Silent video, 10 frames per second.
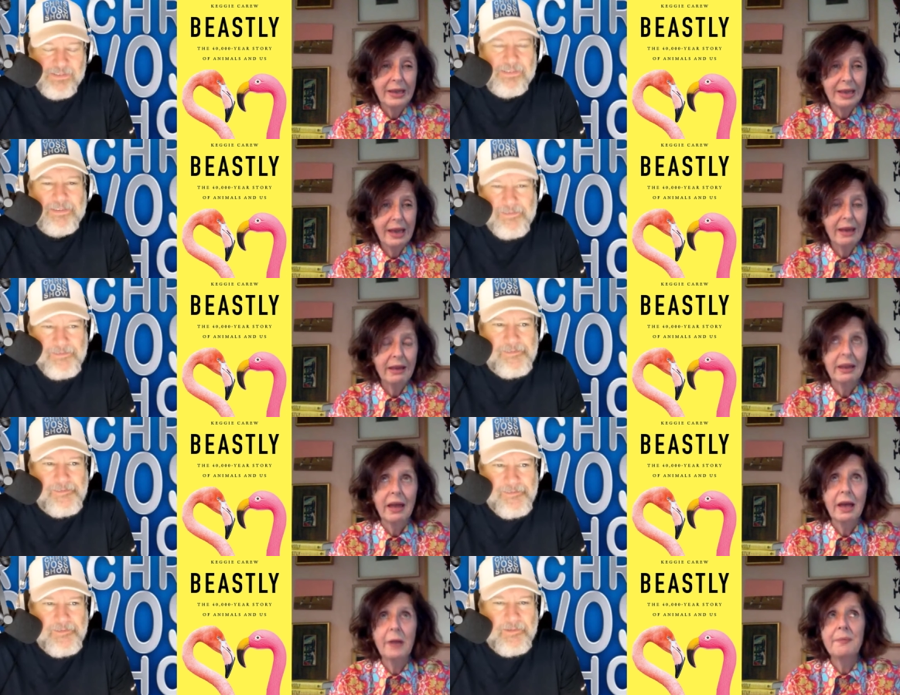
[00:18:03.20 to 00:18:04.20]
Speaker 1: Yeah.
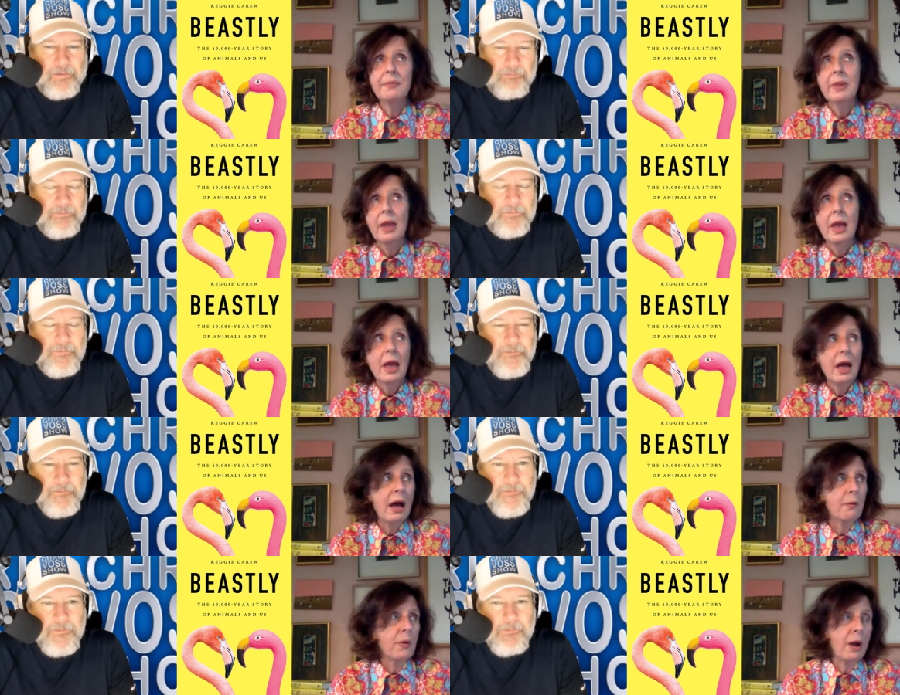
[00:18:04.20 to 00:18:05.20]
Um,
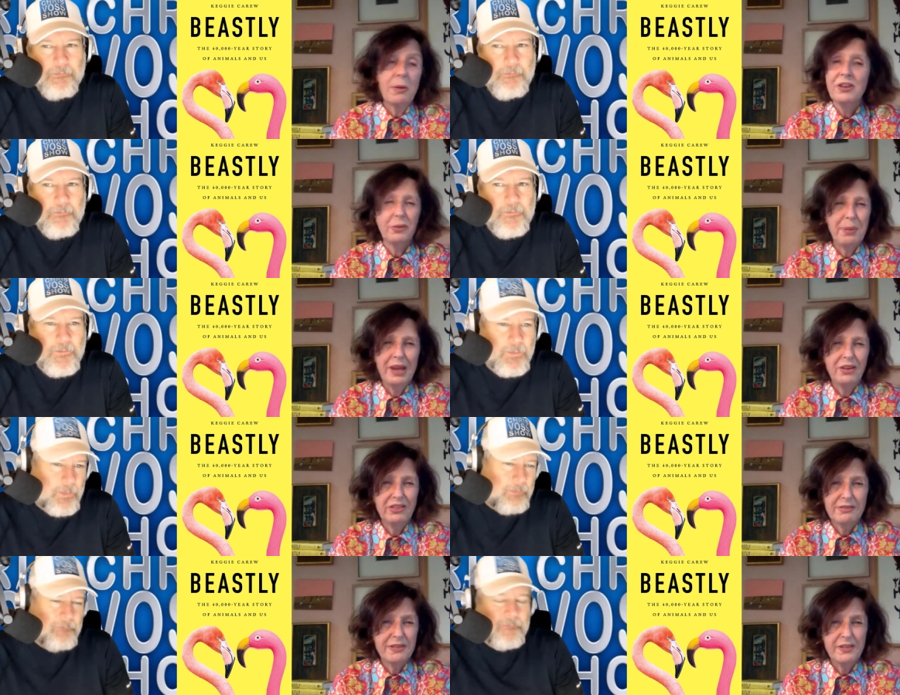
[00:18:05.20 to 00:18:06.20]
I, I, went to bed
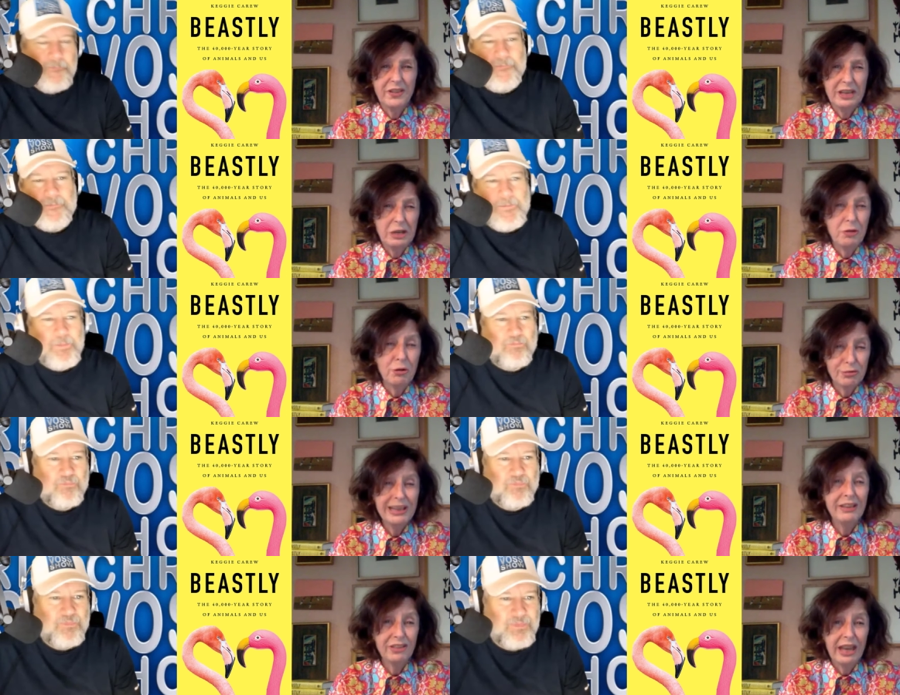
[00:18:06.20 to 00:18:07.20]
as 15 year old,
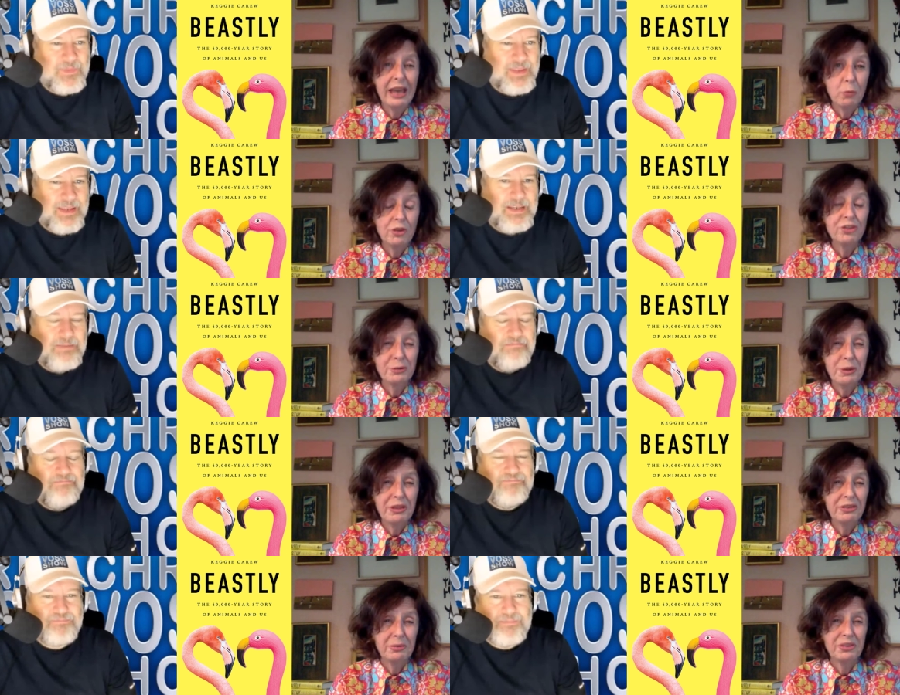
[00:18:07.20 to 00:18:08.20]
really scared, wondering
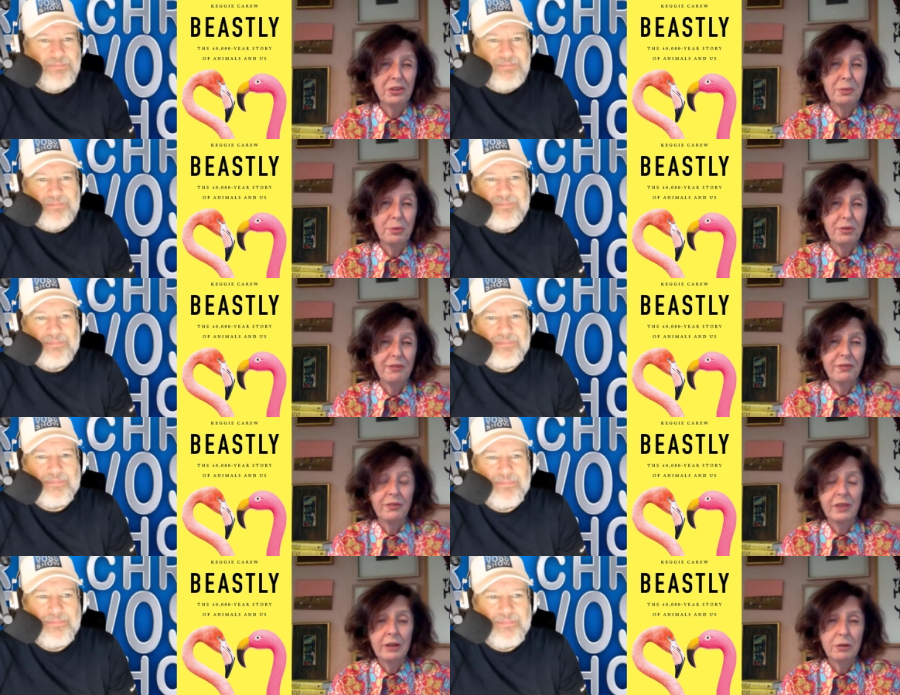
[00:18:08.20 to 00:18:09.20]
whether somebody's going to put the
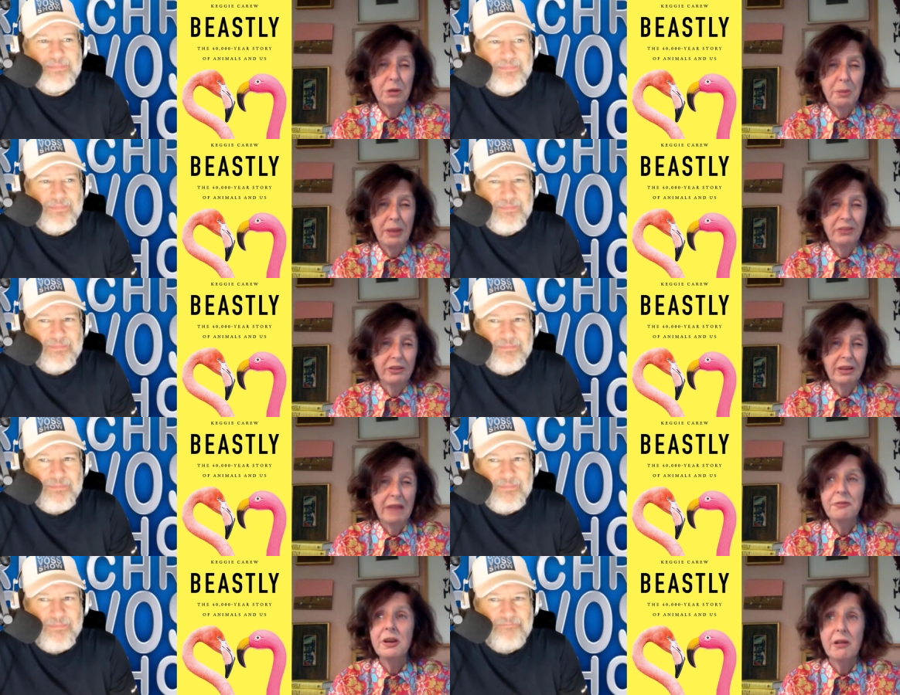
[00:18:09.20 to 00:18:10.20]
finger on the button
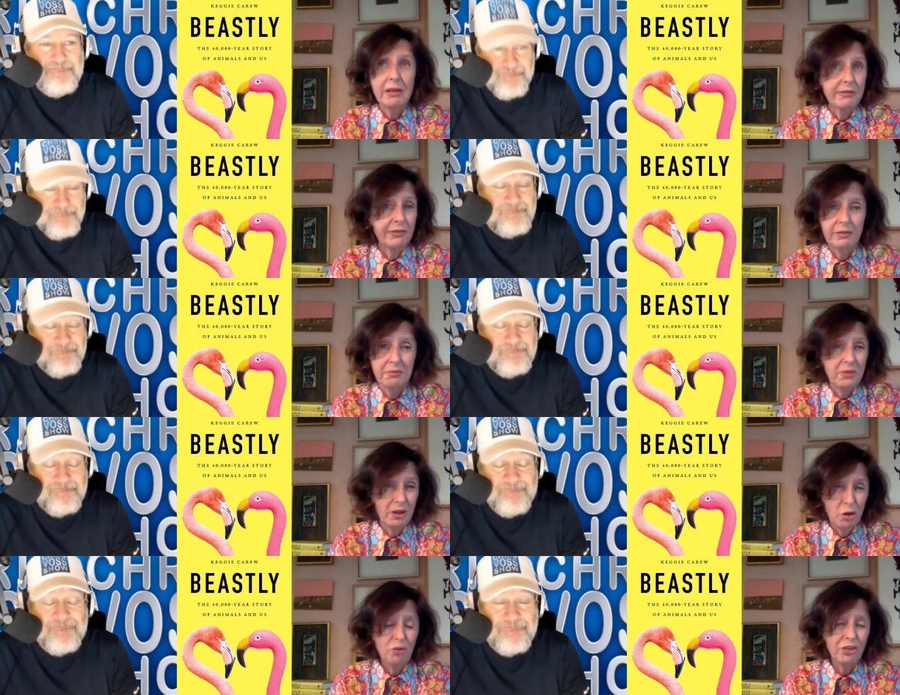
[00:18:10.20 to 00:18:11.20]
every night for a
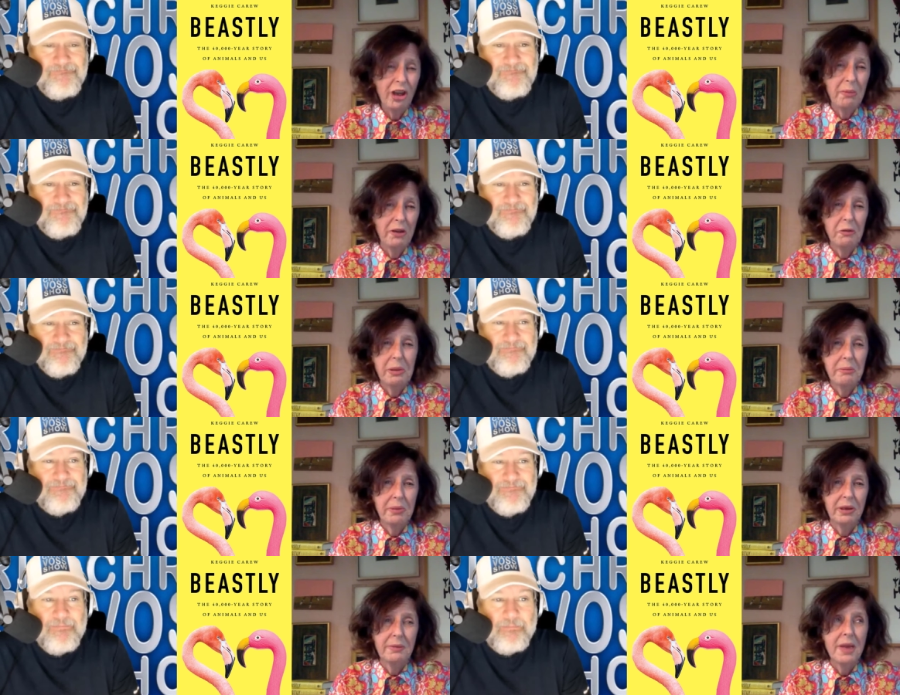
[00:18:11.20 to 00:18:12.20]
long time. I
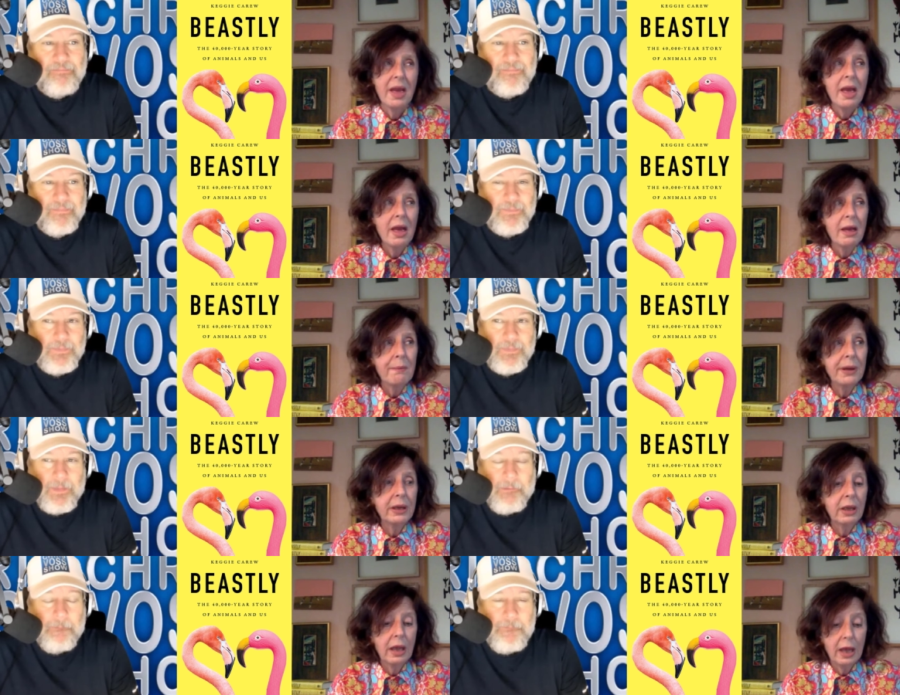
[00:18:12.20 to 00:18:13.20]
remember, mm-hmm. but
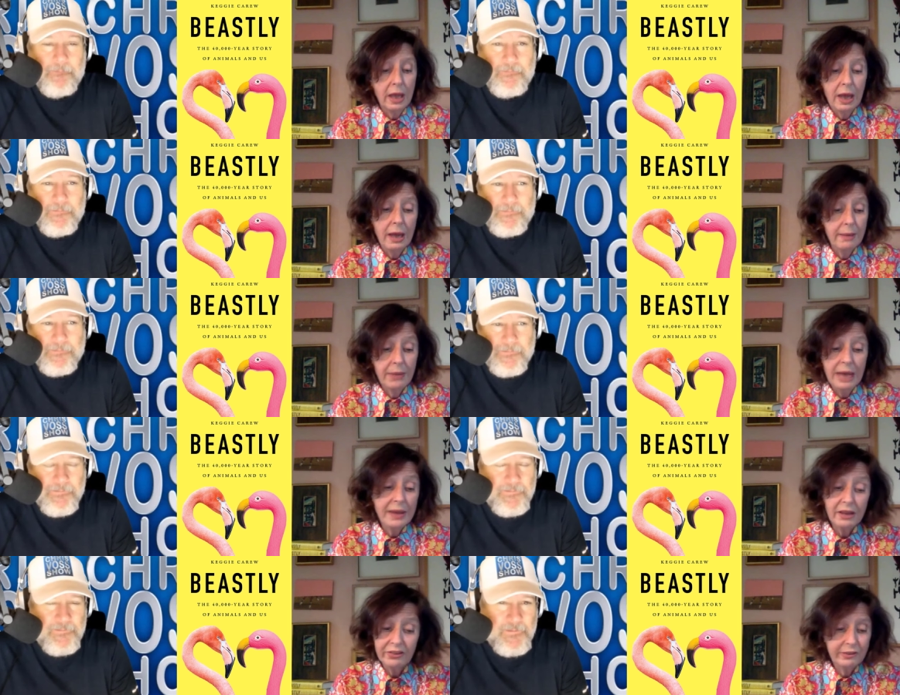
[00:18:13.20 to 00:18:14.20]
um, and
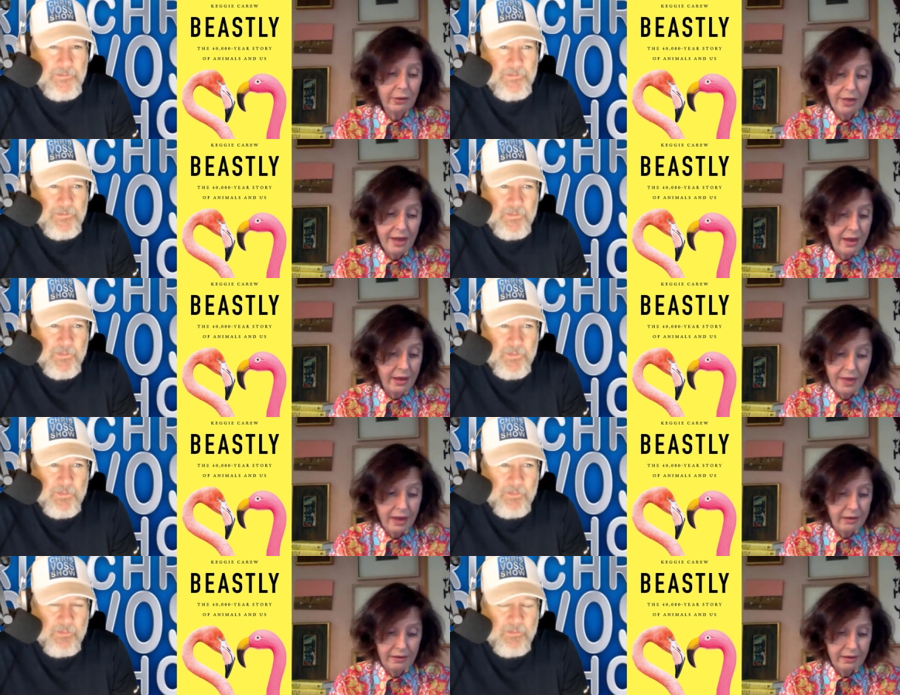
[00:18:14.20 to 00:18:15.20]
that's still there.
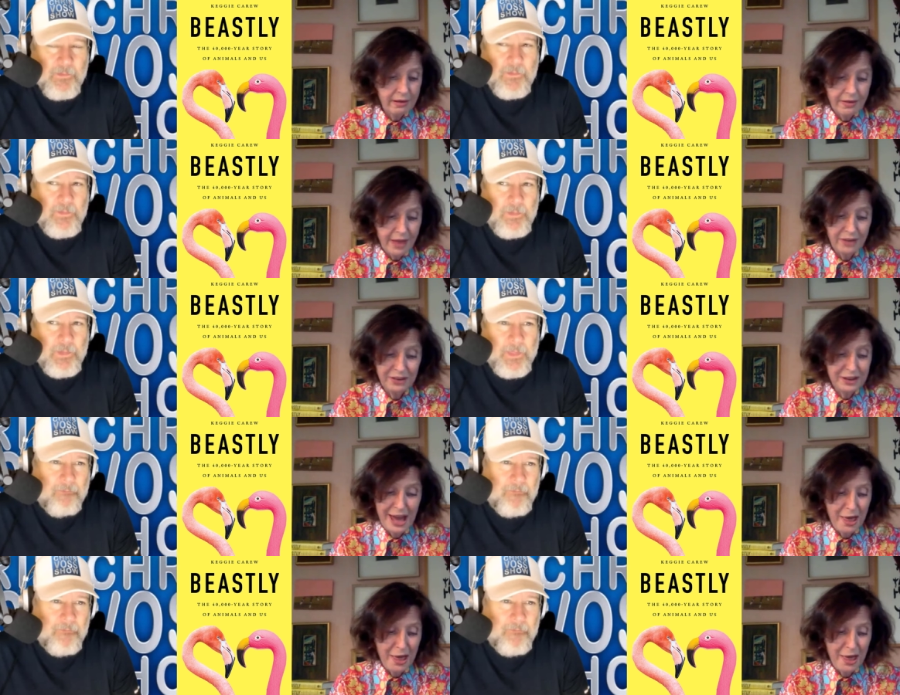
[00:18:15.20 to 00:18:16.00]
That that is